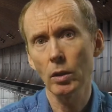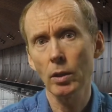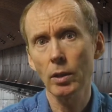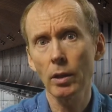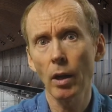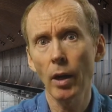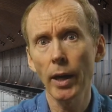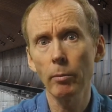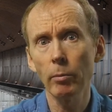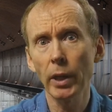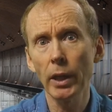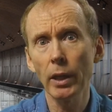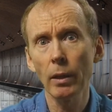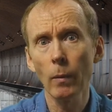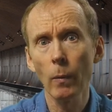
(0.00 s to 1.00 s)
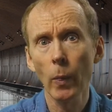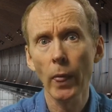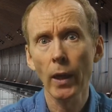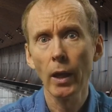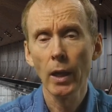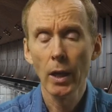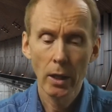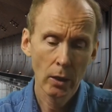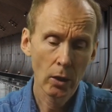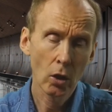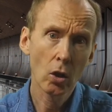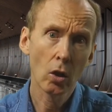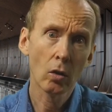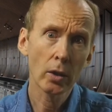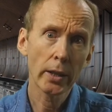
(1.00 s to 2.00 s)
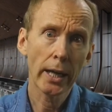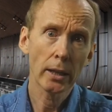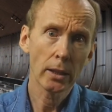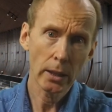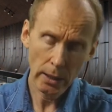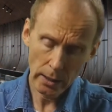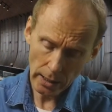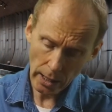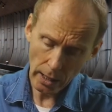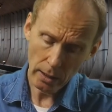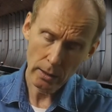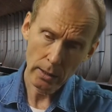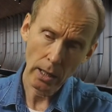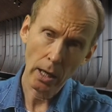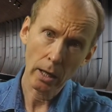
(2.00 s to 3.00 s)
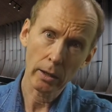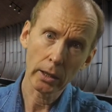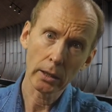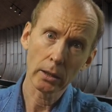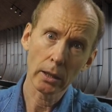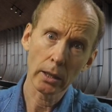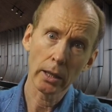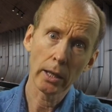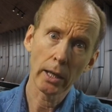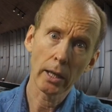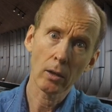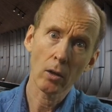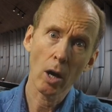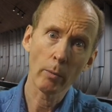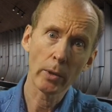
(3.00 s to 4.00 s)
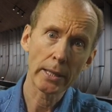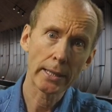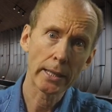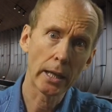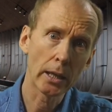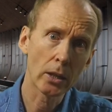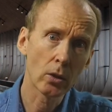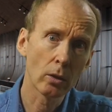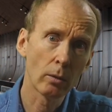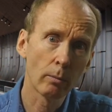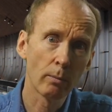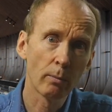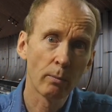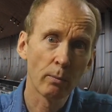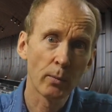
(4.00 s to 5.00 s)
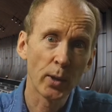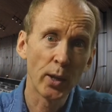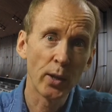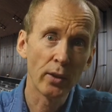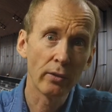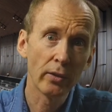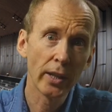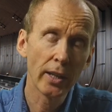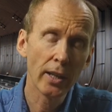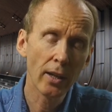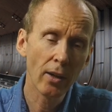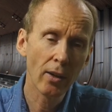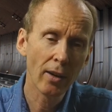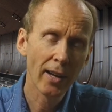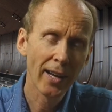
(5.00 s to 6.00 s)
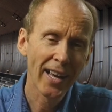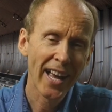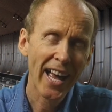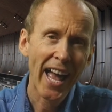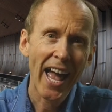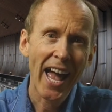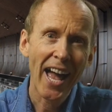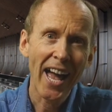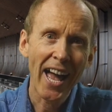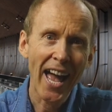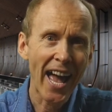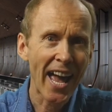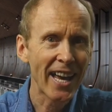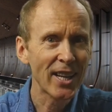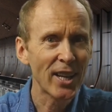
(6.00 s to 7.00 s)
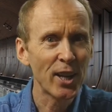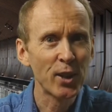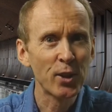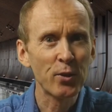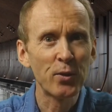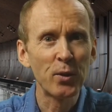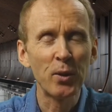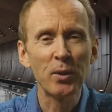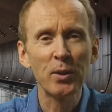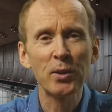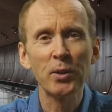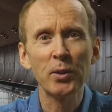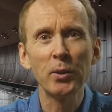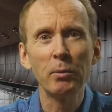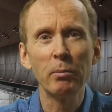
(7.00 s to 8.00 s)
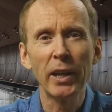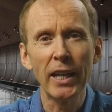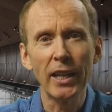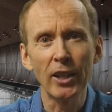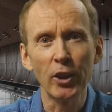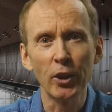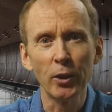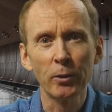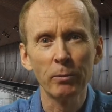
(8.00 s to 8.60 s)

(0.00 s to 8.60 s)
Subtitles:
Skype me. The contact details are in the comment section below the video, and I look forward to meeting you.